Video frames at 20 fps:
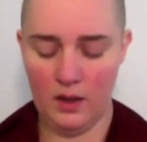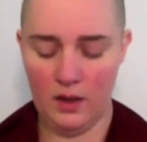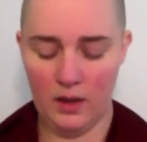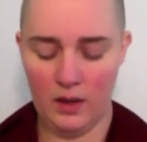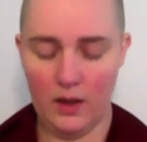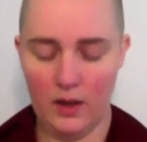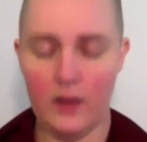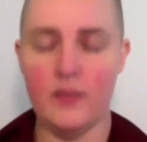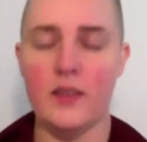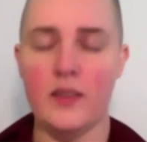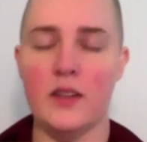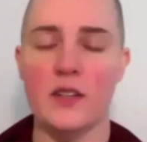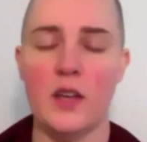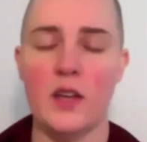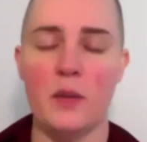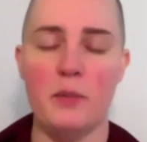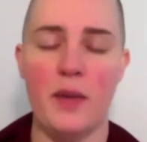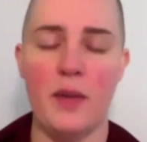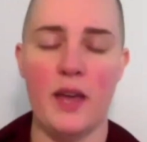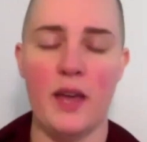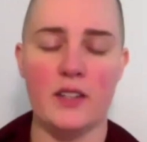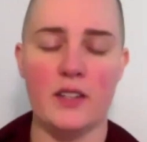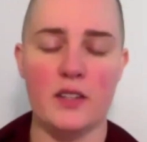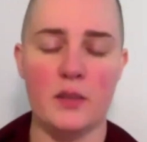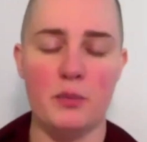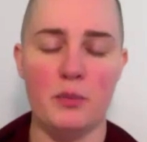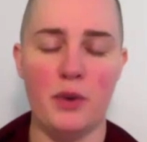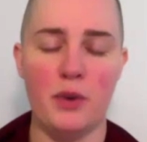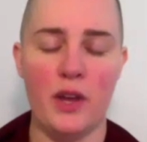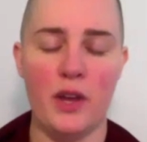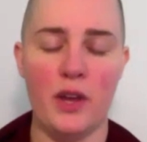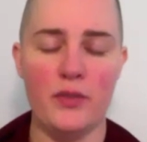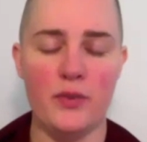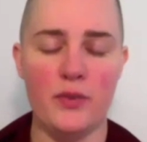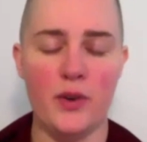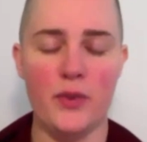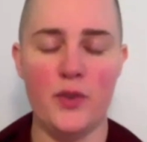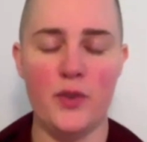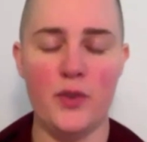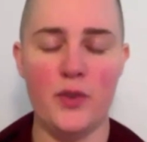And then come back to the breath for
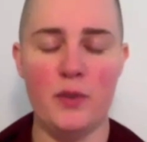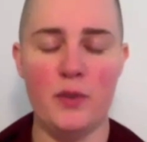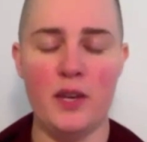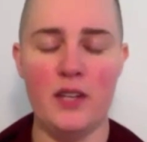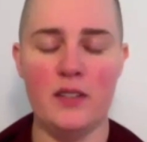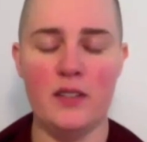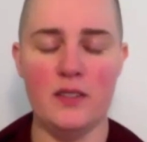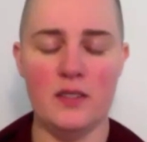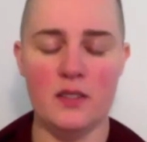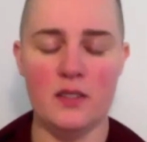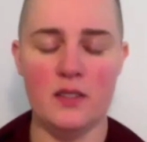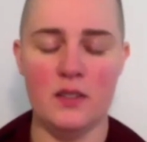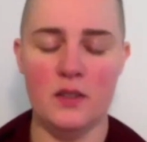a few minutes.